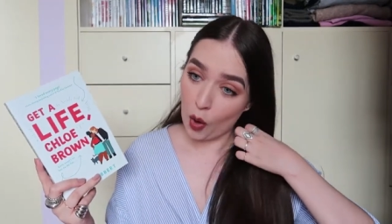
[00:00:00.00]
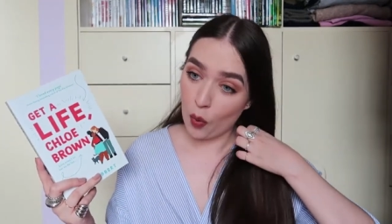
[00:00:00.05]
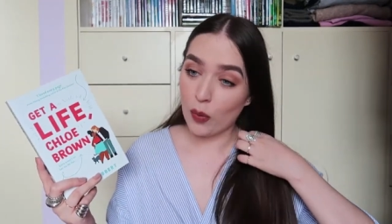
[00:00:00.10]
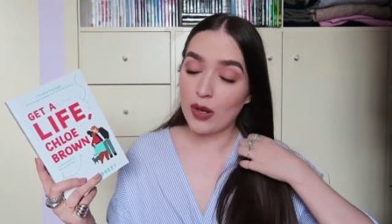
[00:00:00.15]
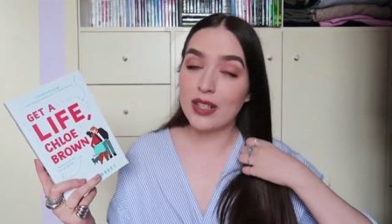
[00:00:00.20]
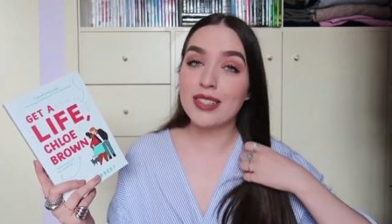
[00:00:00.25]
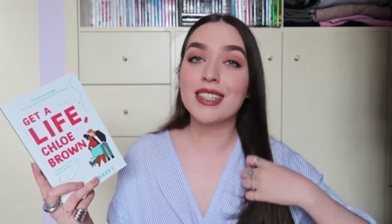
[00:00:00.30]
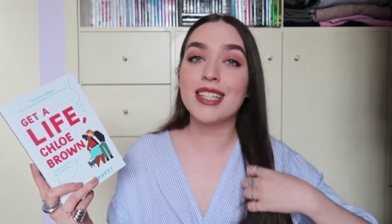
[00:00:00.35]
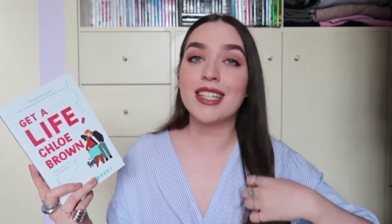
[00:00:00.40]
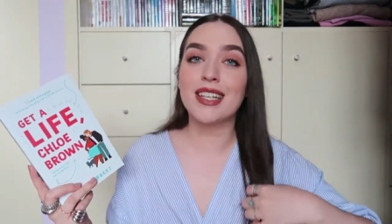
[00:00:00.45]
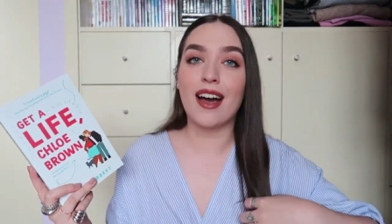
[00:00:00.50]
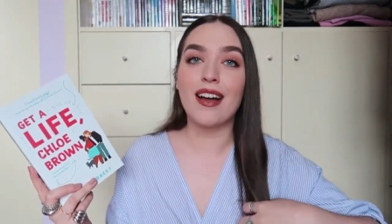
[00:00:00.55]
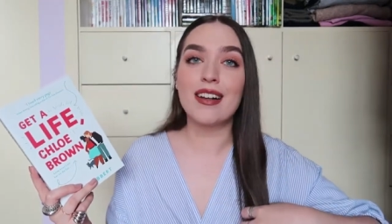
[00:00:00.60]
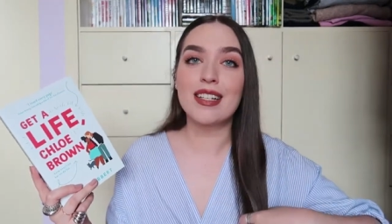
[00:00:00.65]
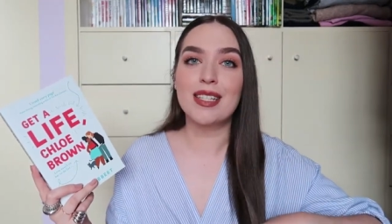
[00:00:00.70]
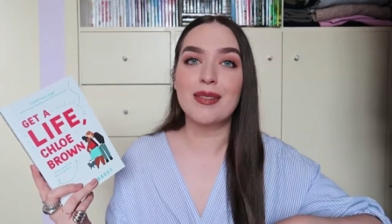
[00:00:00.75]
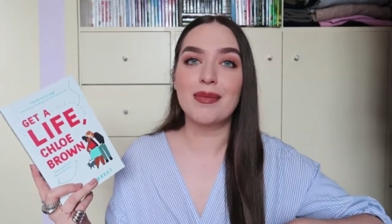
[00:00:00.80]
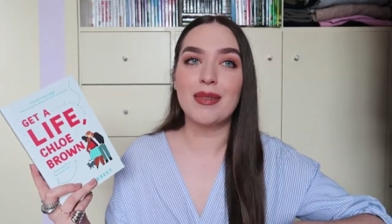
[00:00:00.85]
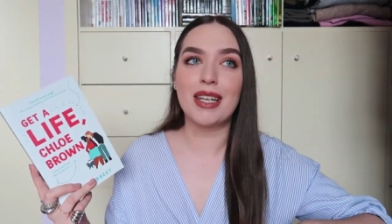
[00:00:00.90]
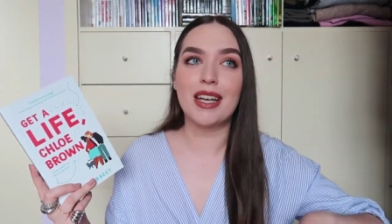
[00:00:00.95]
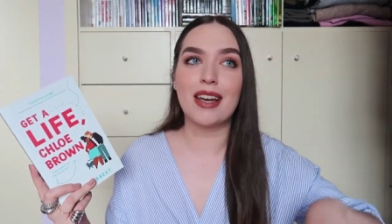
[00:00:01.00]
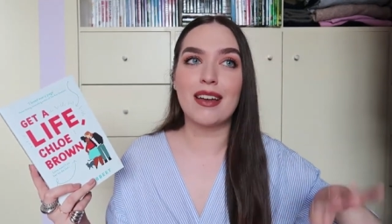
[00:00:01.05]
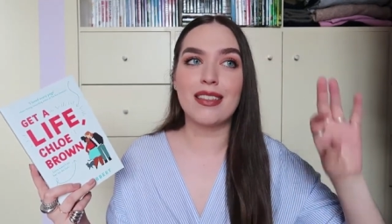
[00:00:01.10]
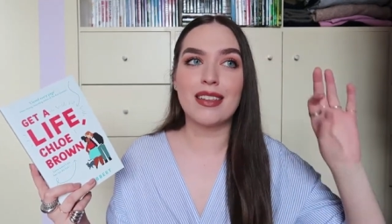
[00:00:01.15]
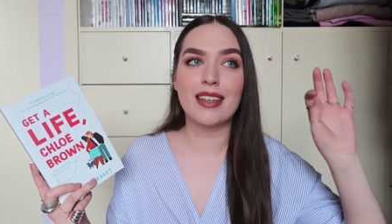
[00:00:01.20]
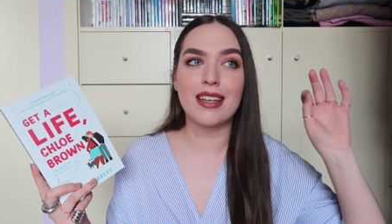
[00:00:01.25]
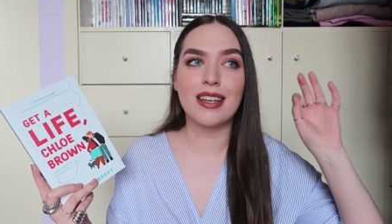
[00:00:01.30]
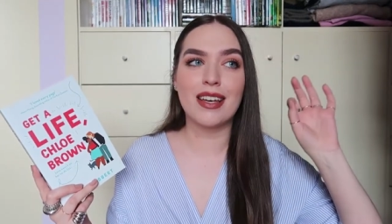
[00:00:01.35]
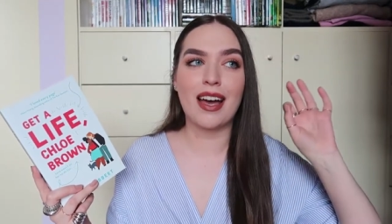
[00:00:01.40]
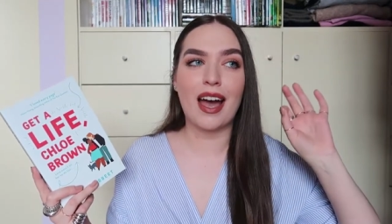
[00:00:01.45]
Once it got to me, I
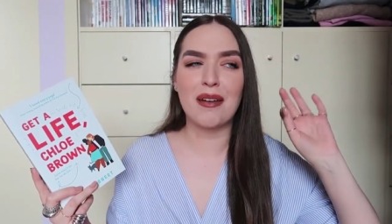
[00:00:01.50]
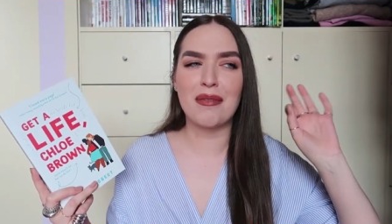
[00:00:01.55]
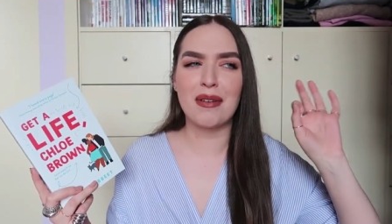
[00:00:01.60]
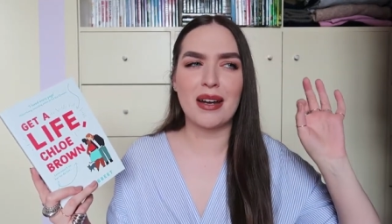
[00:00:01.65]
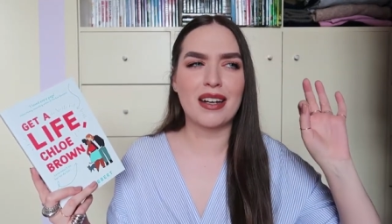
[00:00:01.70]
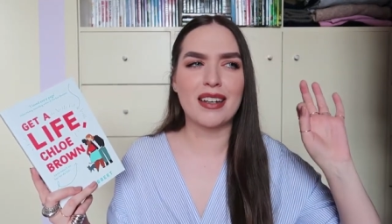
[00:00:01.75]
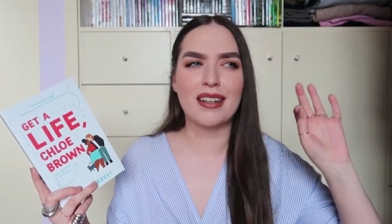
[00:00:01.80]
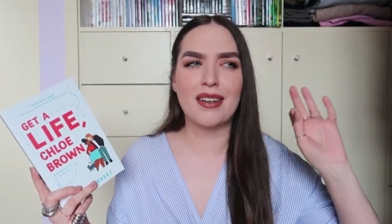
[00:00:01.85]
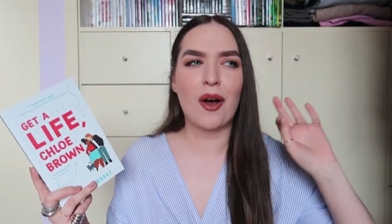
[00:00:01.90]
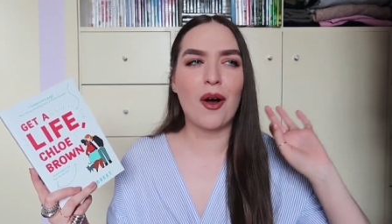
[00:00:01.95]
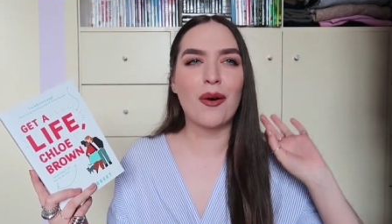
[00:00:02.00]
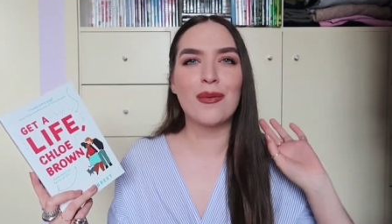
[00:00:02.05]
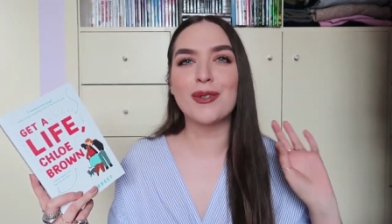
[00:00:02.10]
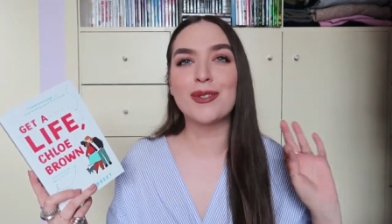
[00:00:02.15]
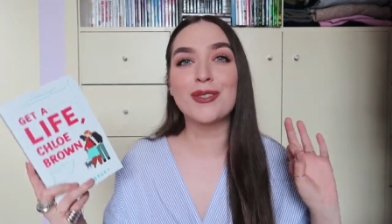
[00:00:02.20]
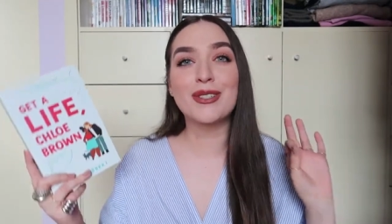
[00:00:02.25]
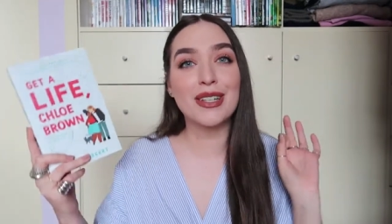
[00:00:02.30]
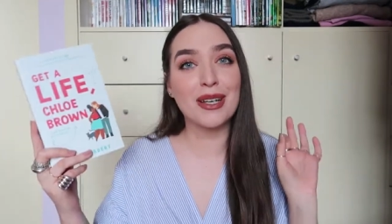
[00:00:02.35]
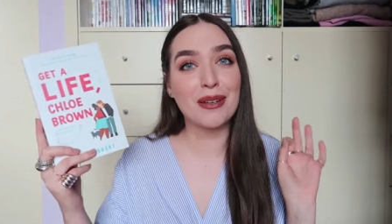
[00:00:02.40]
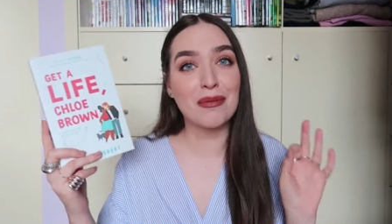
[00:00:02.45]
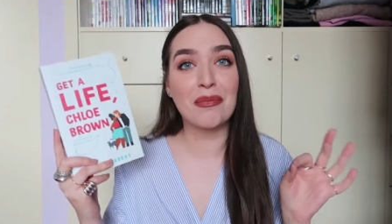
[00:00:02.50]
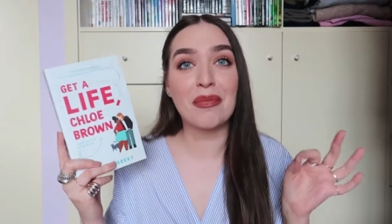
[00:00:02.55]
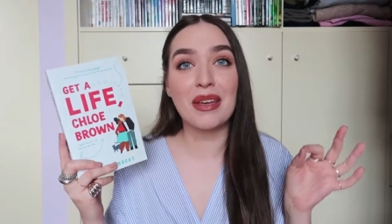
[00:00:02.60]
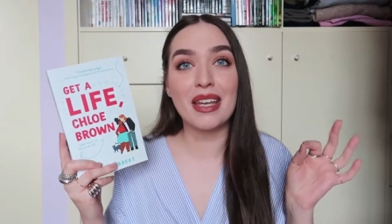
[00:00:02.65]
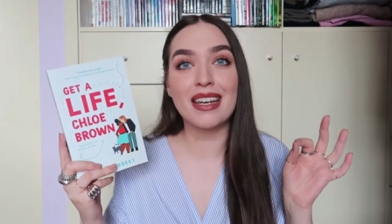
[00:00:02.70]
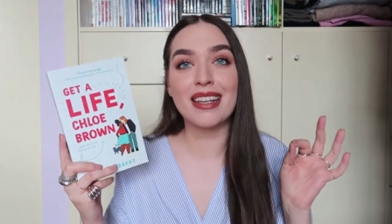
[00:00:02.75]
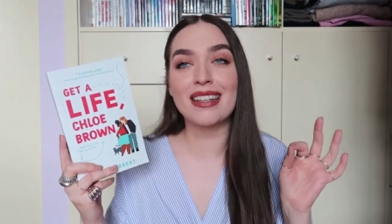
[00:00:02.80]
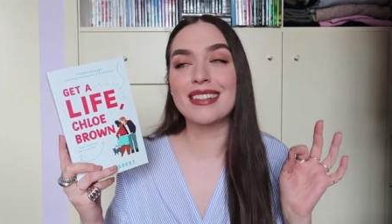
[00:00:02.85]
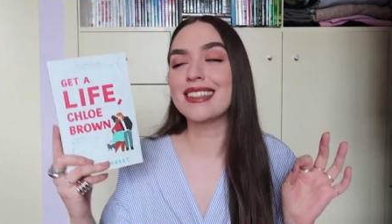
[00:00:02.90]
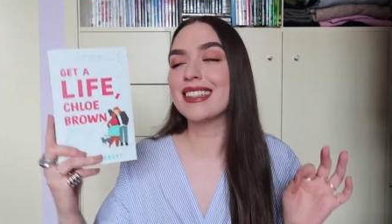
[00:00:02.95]
think I read it almost
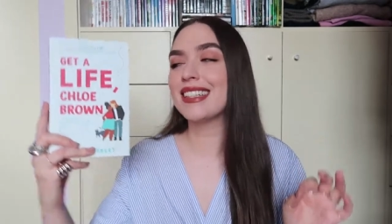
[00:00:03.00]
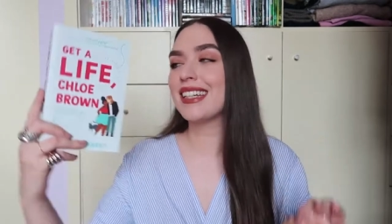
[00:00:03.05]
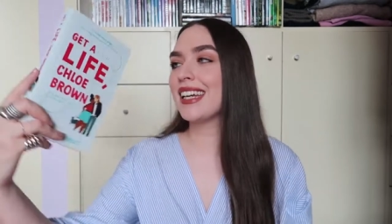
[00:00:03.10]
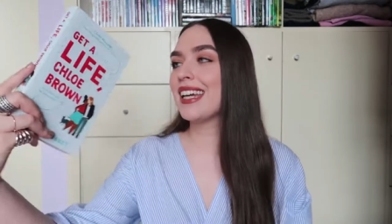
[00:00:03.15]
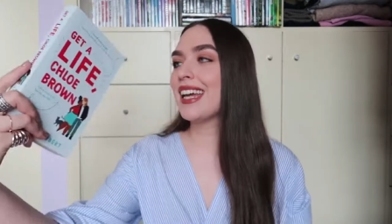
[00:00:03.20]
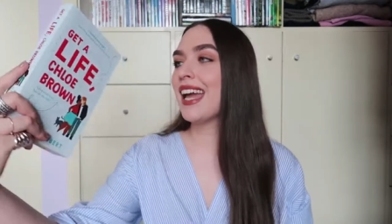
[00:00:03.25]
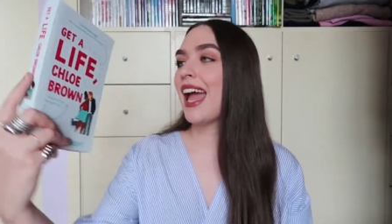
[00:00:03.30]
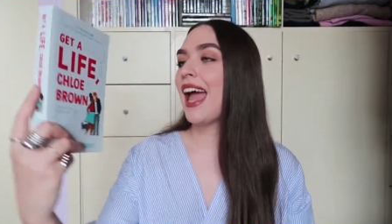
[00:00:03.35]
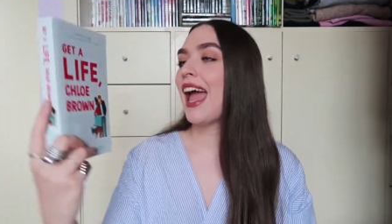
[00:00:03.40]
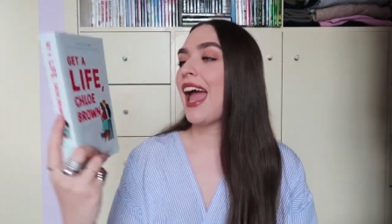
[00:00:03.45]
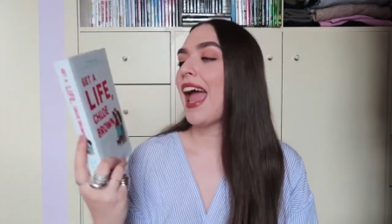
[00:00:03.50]
immediately,